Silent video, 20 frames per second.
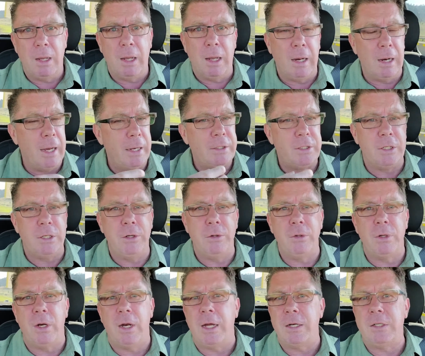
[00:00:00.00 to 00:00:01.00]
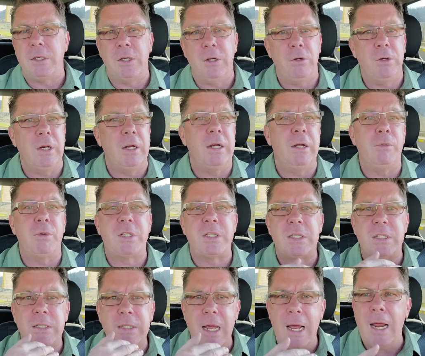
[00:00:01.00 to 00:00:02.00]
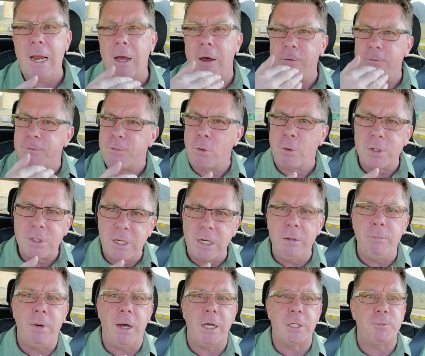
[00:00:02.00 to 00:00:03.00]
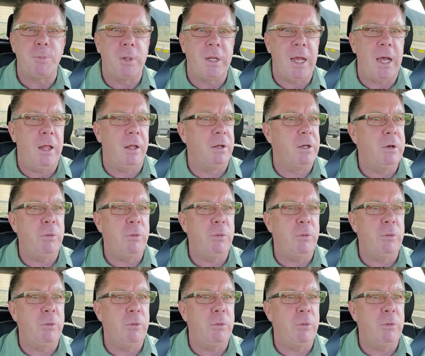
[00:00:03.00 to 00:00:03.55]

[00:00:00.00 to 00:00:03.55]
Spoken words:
And I tuned, and it would stay on 14 miles per gallon.